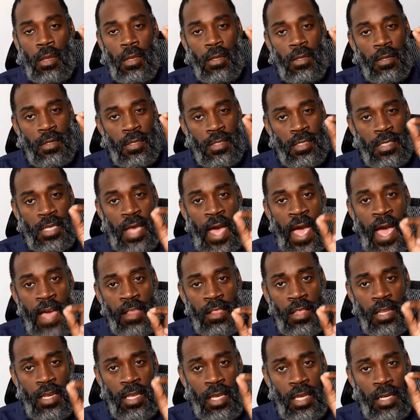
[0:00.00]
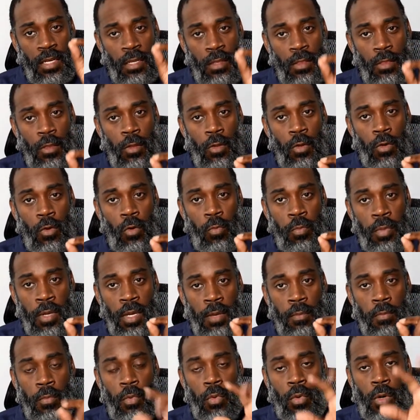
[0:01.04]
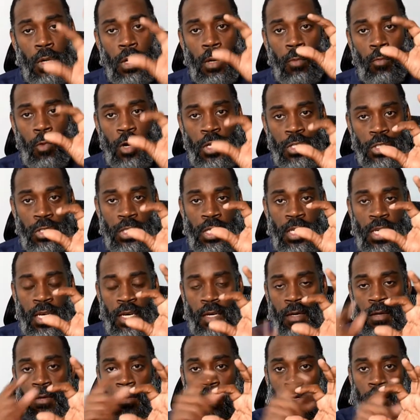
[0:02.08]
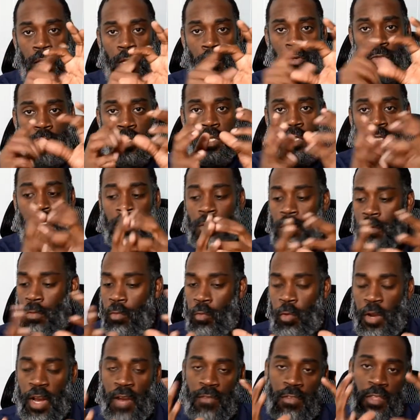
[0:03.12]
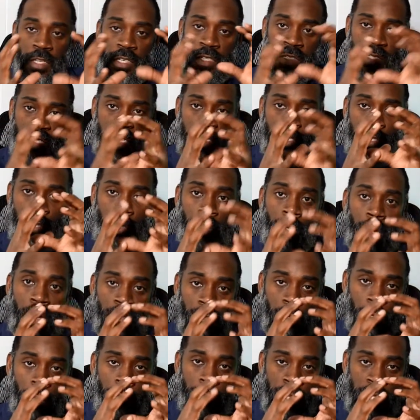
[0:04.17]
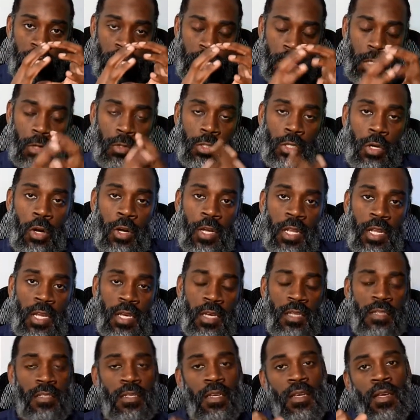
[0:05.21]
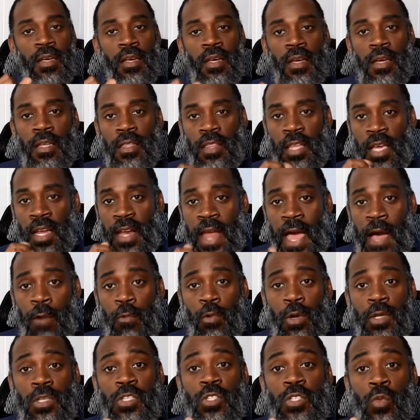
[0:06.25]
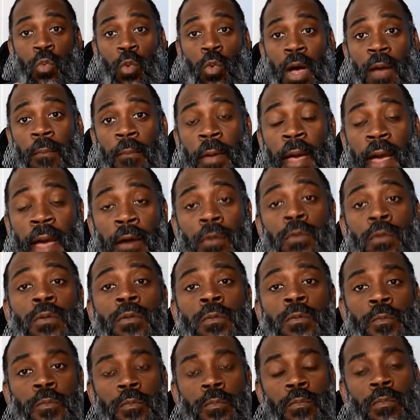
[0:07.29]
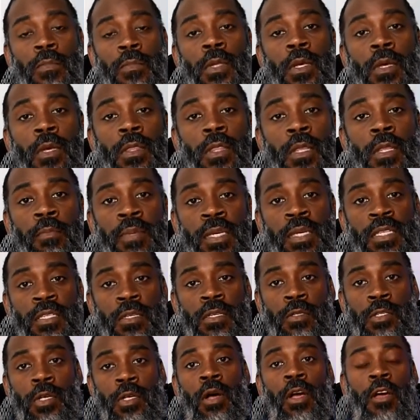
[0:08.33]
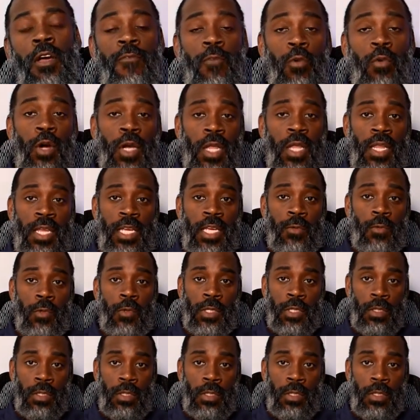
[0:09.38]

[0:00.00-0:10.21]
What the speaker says: dial it in a little bit more. Once you get close to whatever the center of your BZO target is, then I would swap out the BZO target for a clean one,